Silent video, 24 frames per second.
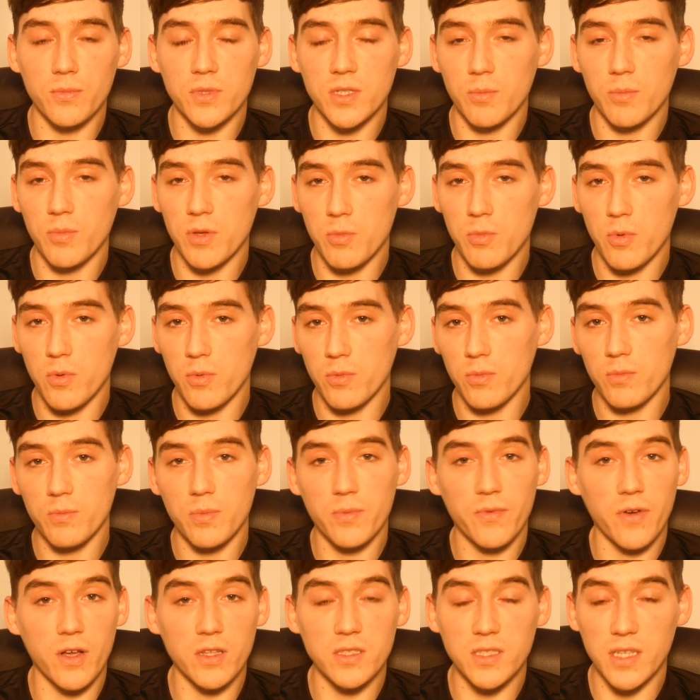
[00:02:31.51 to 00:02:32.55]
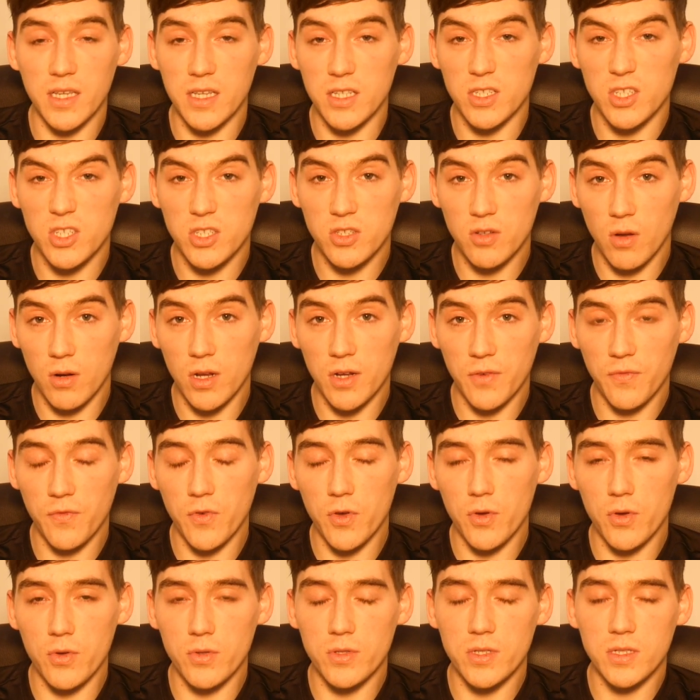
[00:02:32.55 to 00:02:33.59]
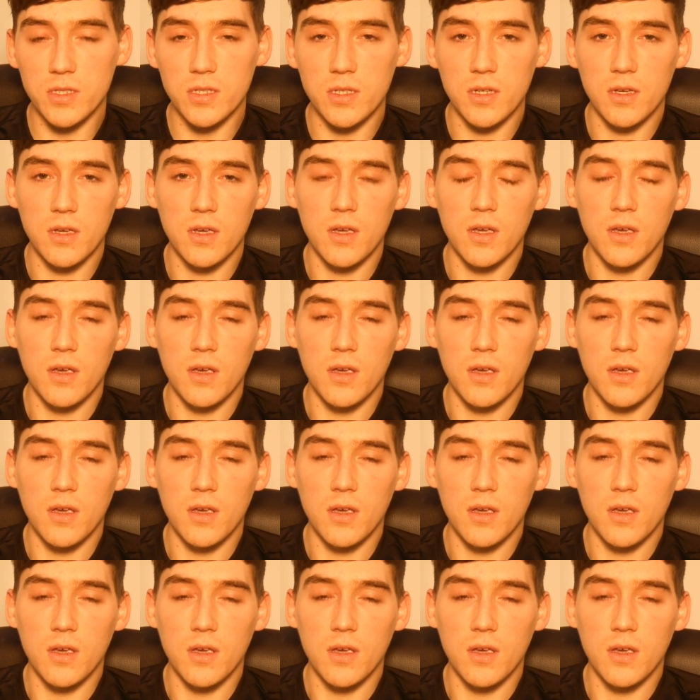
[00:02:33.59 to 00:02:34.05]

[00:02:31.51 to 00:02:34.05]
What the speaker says: some people prefer to eat solid foods.